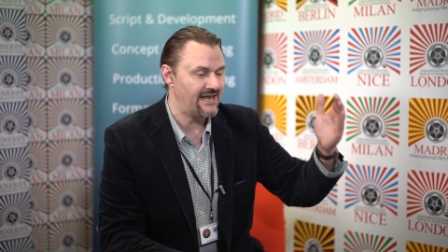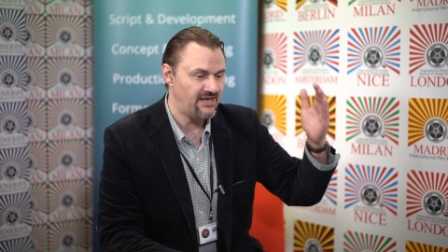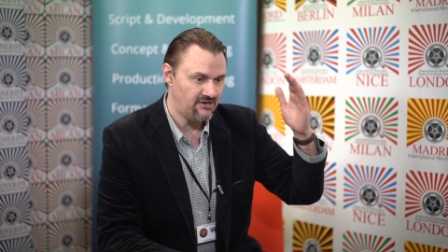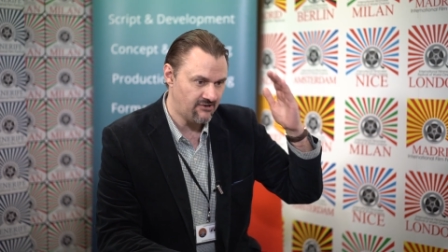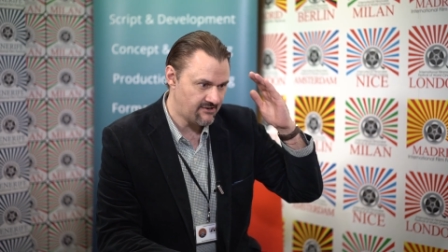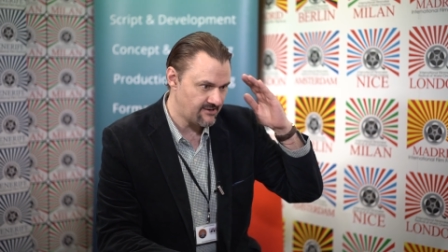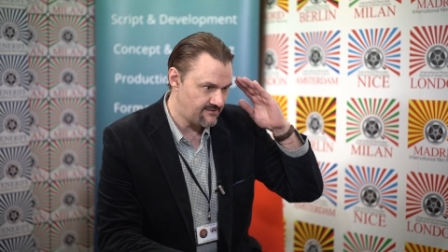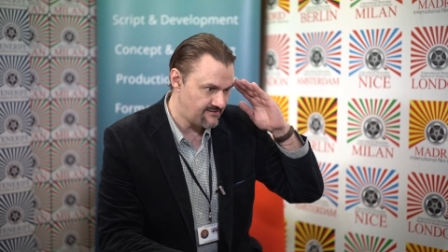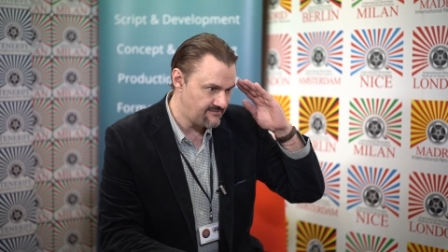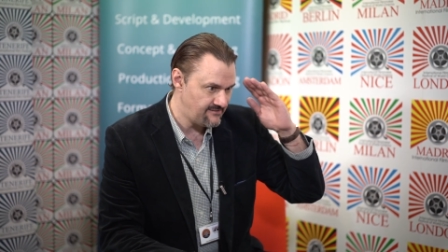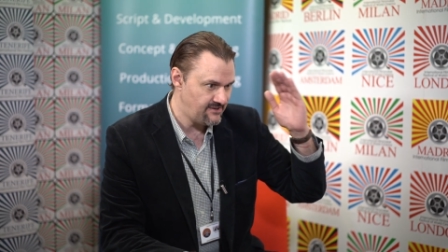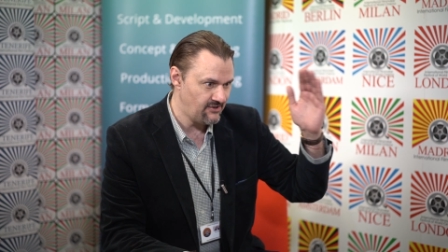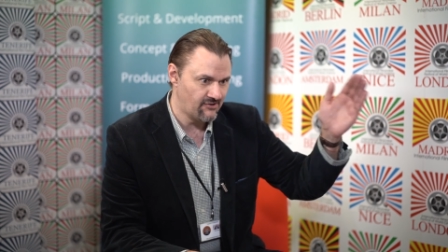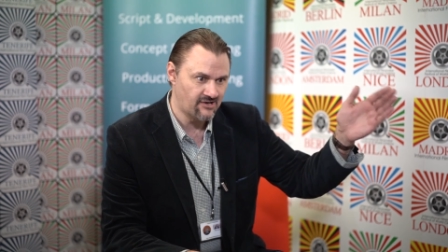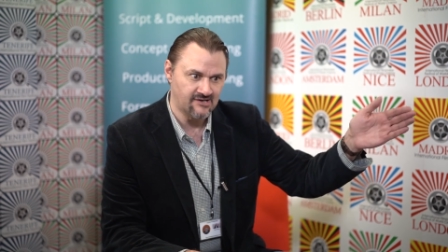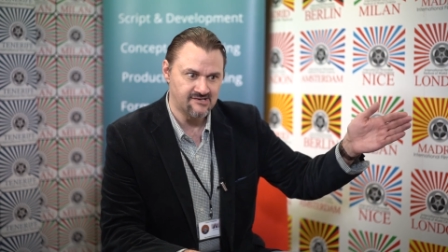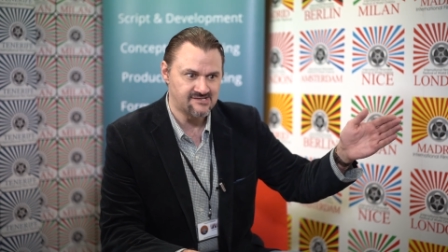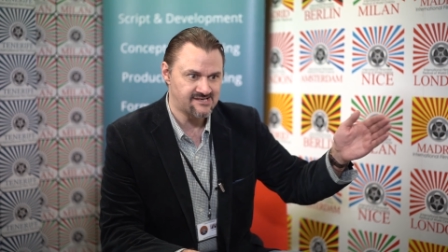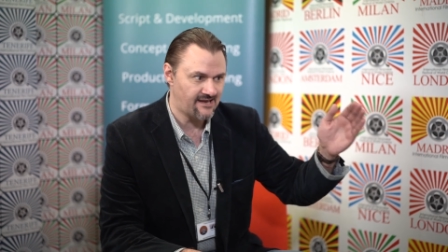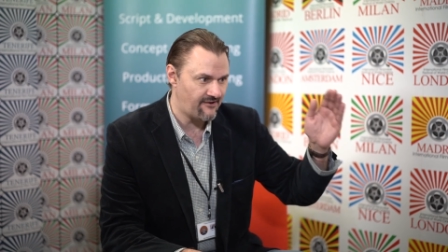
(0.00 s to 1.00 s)
And you
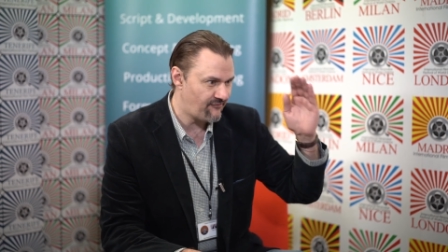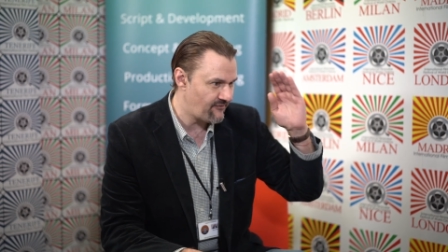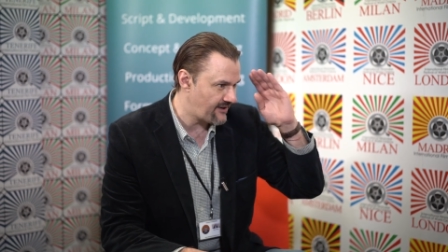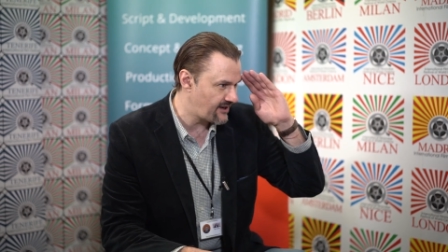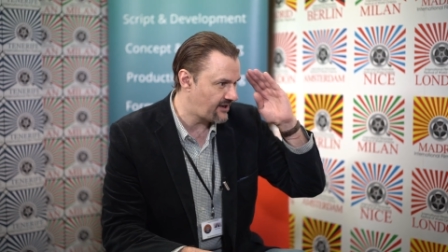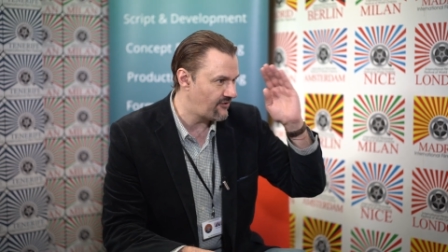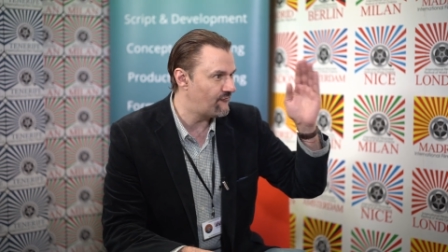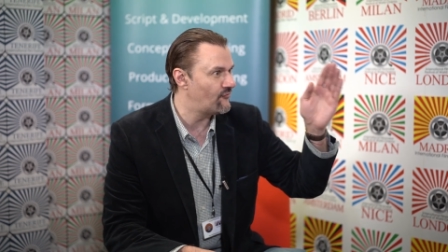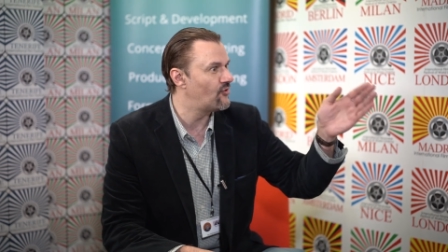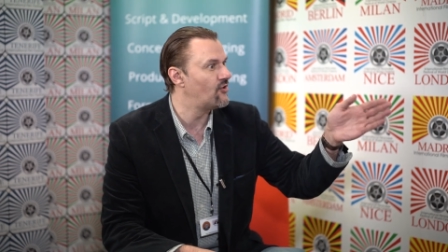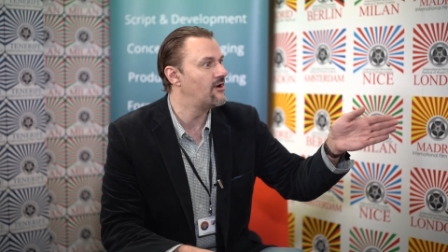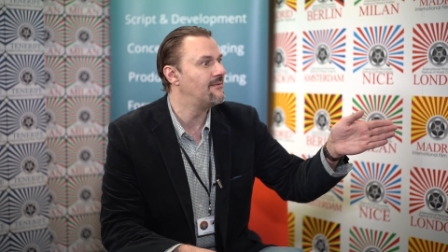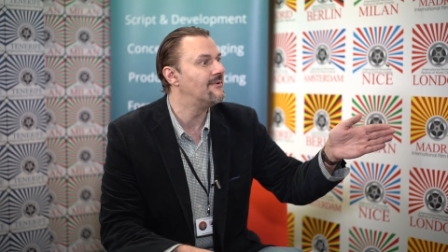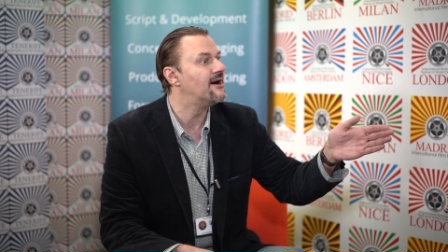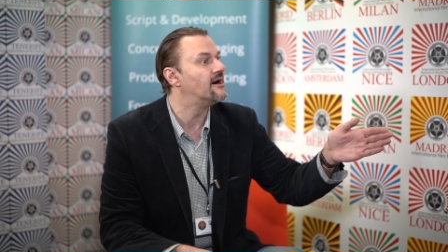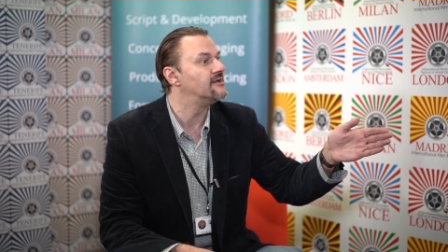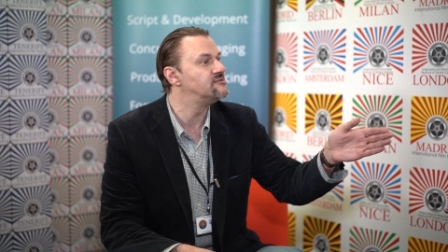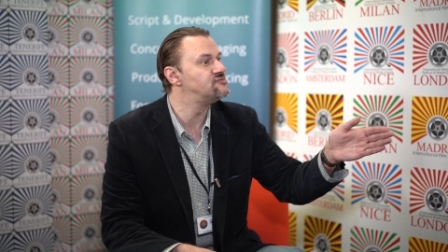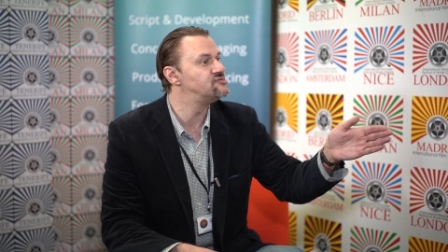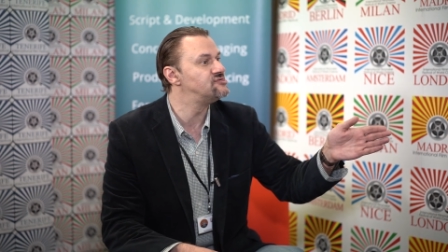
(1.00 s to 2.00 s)
can say thank you very
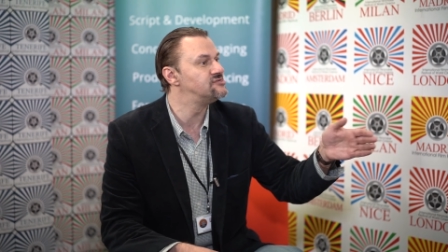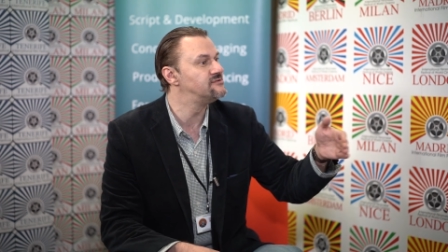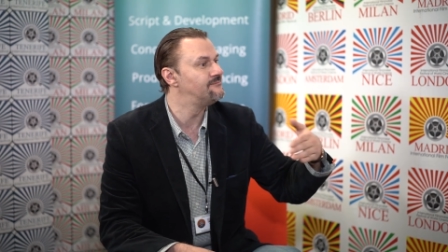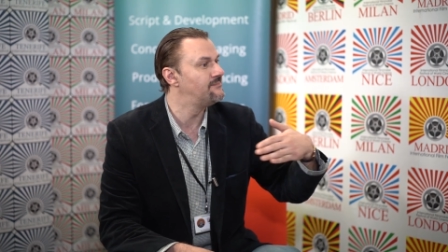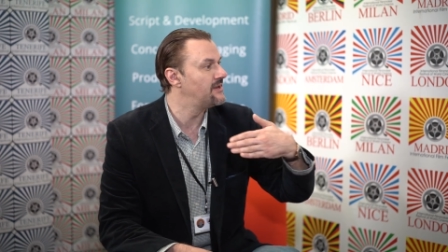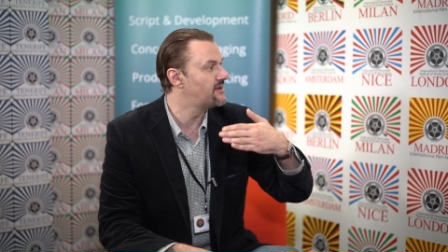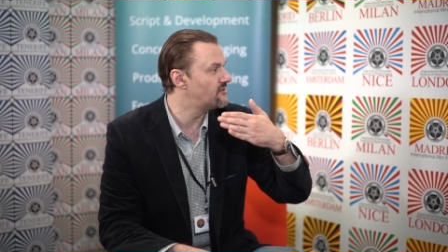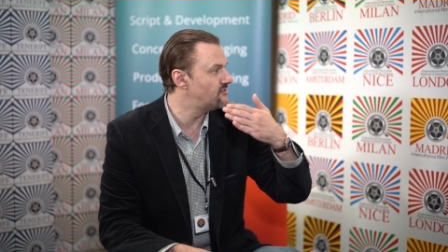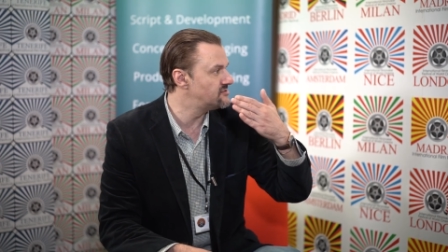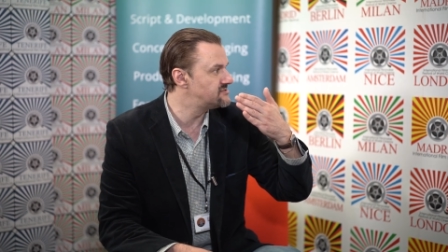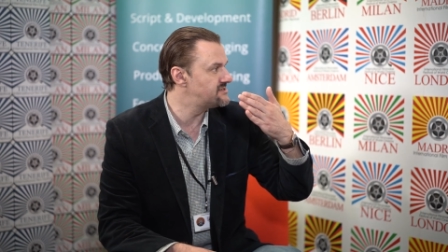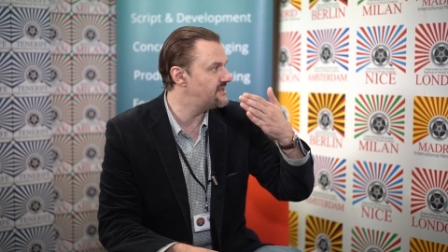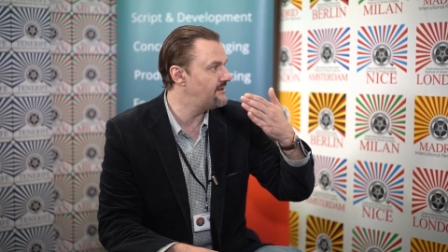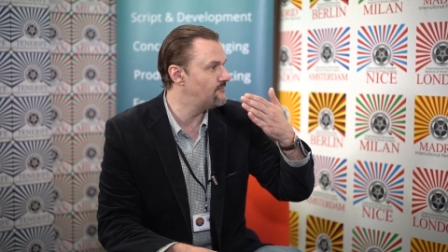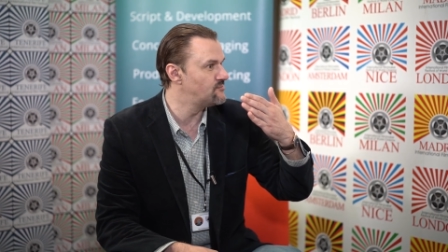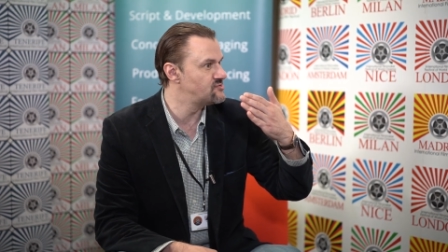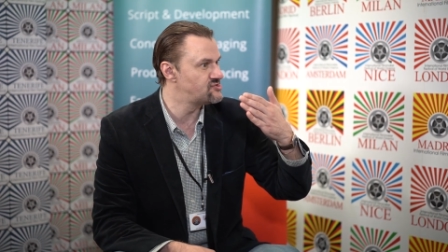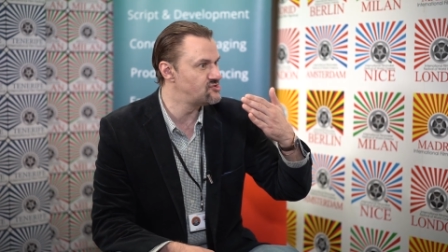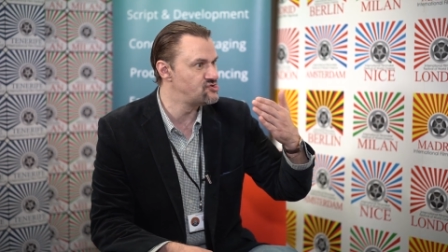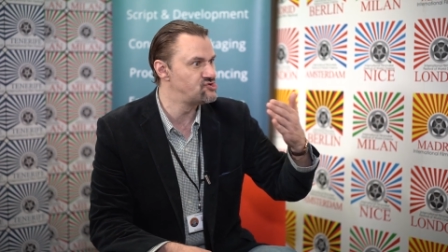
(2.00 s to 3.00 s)
much, because
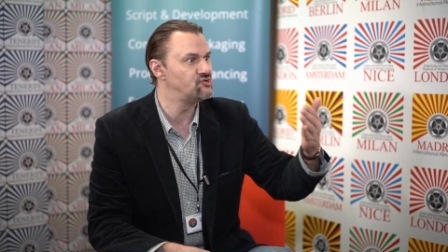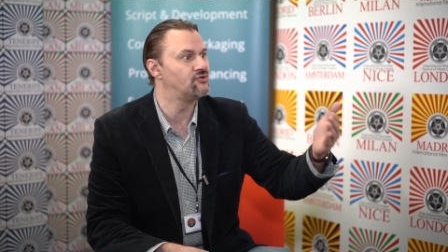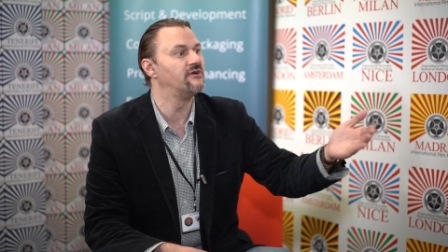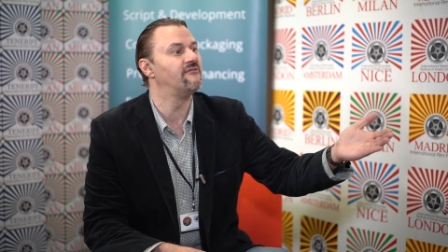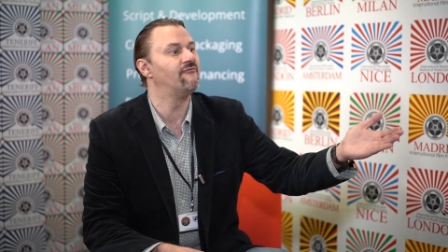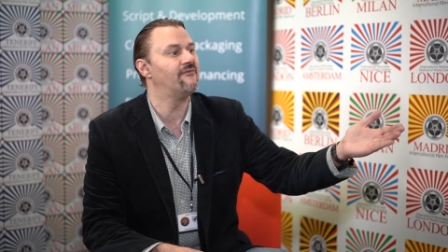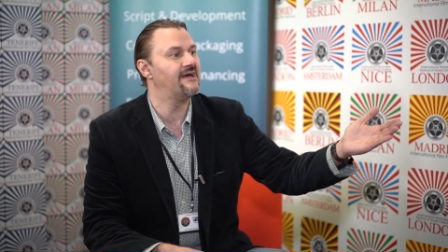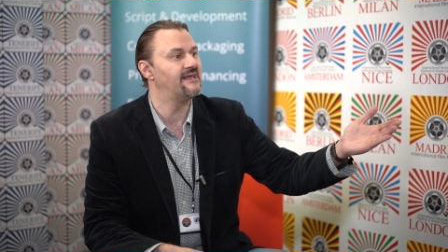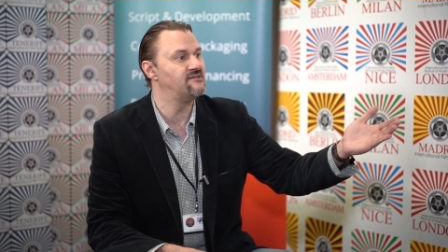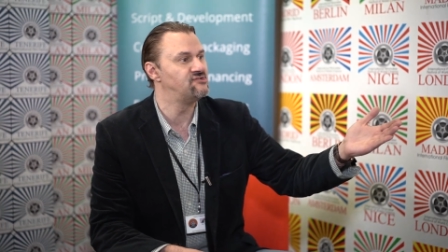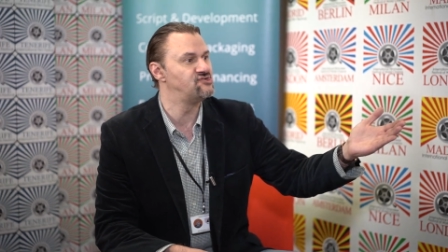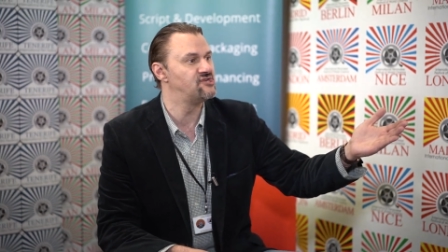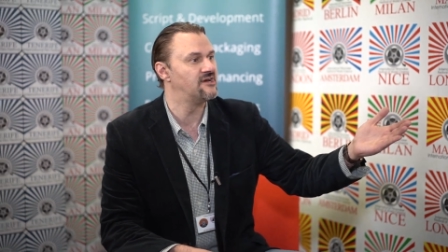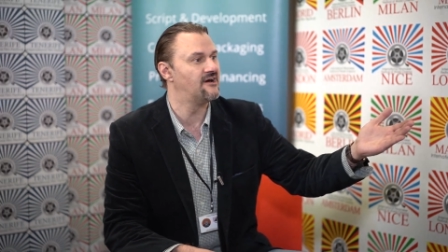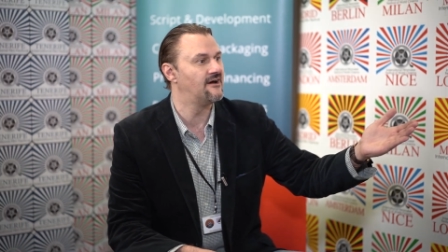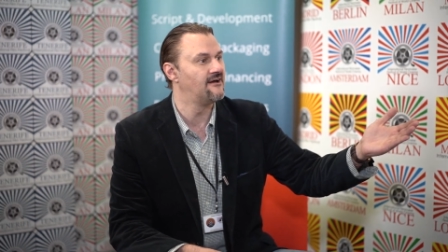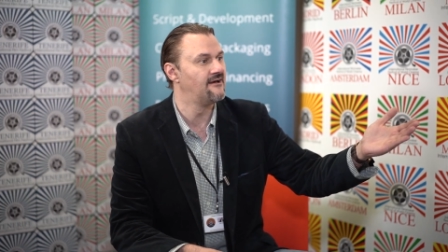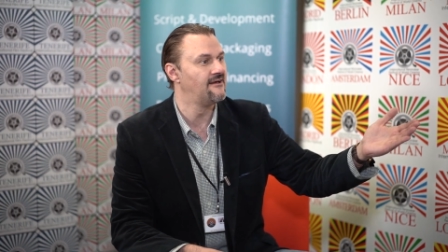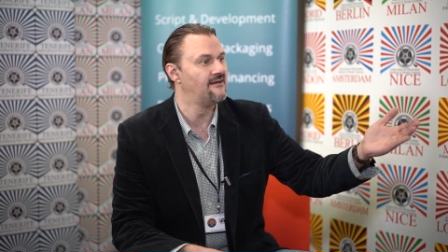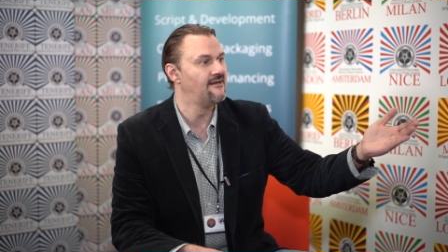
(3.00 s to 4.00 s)
it was a joint
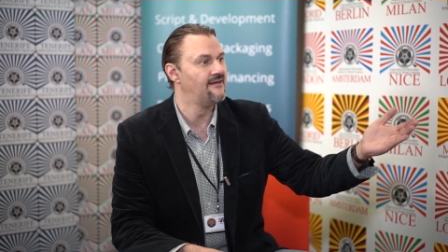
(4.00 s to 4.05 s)
venture,